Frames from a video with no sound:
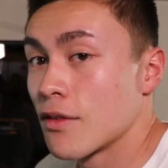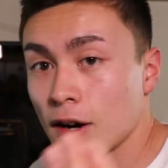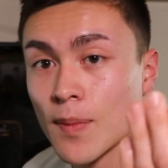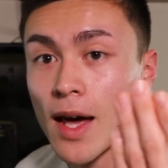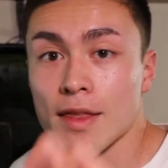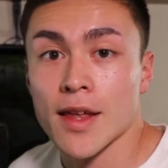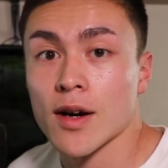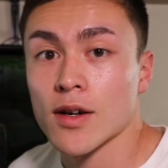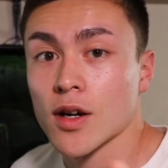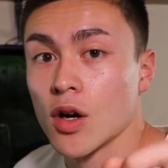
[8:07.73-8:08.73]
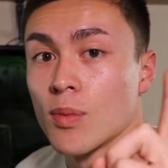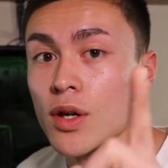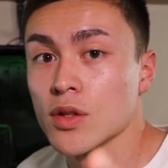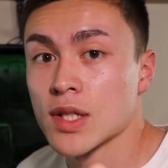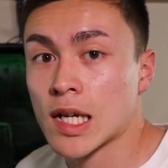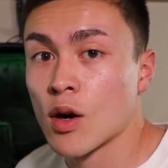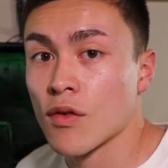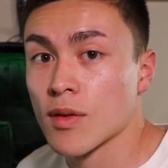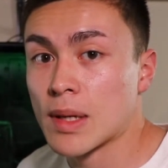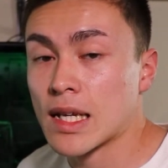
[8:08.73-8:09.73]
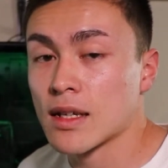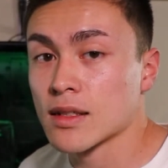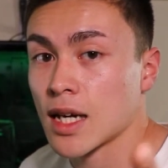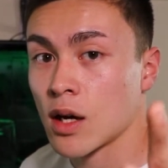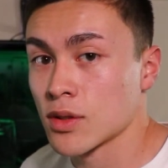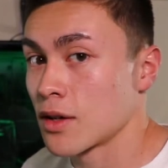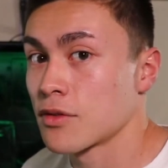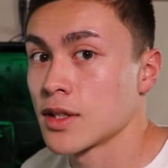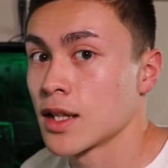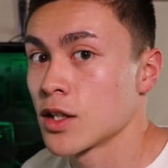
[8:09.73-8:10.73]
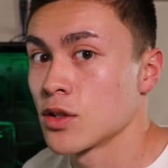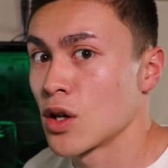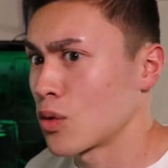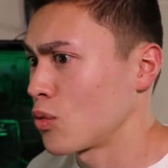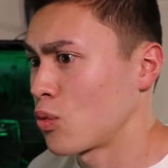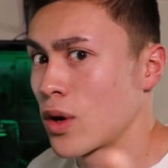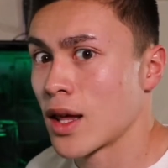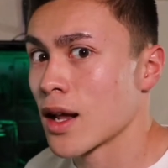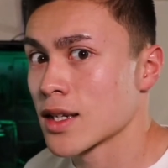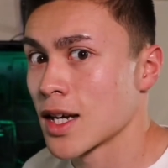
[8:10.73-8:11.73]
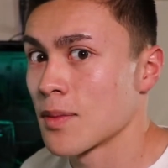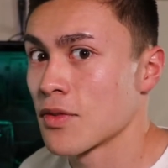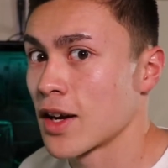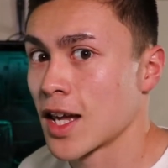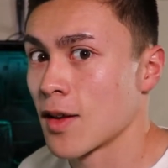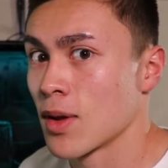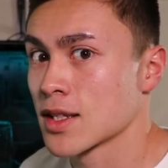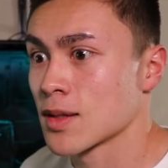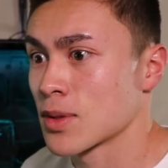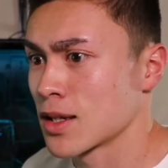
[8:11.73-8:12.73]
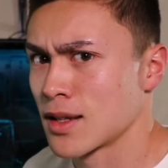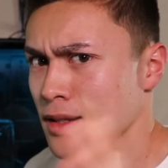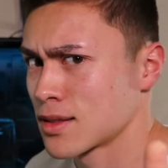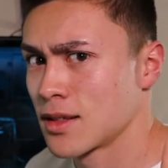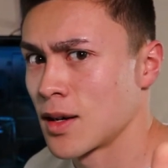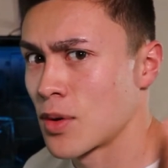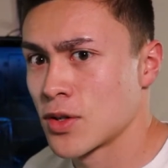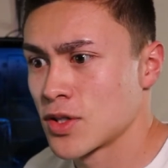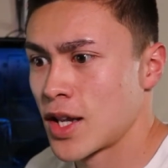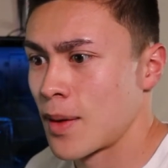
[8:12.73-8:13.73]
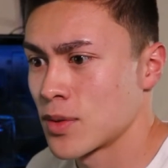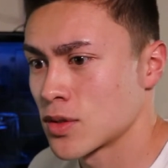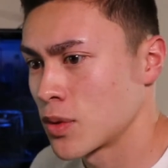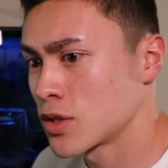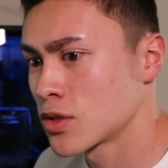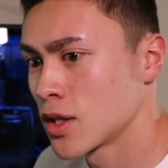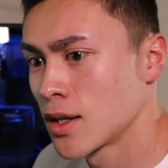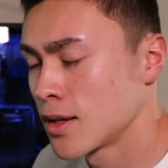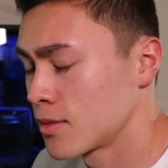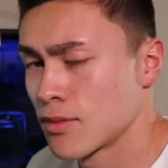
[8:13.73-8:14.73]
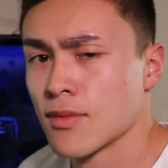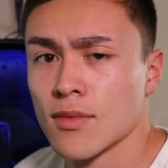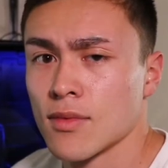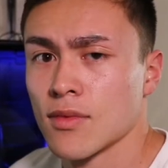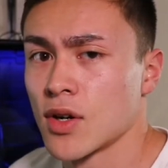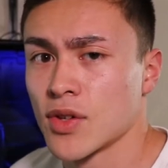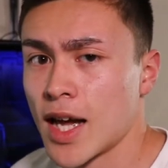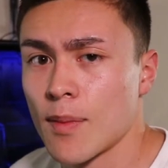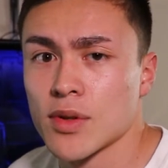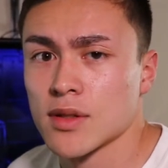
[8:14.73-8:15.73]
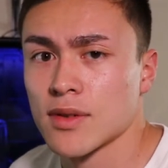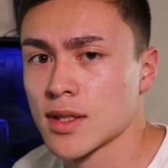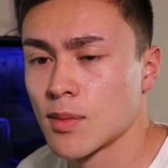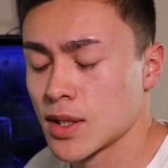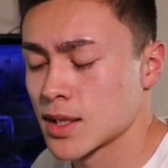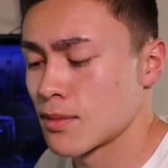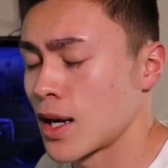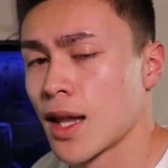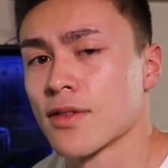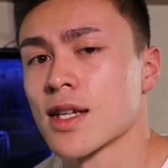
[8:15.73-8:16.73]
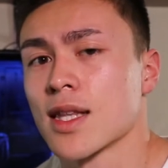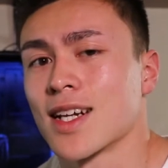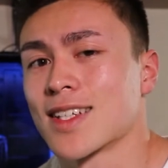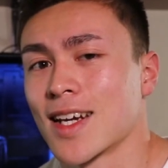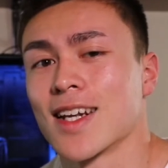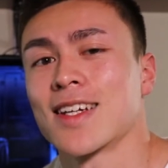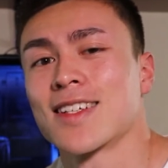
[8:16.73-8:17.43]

I'm not there, Cobra, you take over the meetings. I'll definitely let you know way ahead of time if I can't make something, unless an emergency happens, which rarely happens for some reason. My life's not that exciting.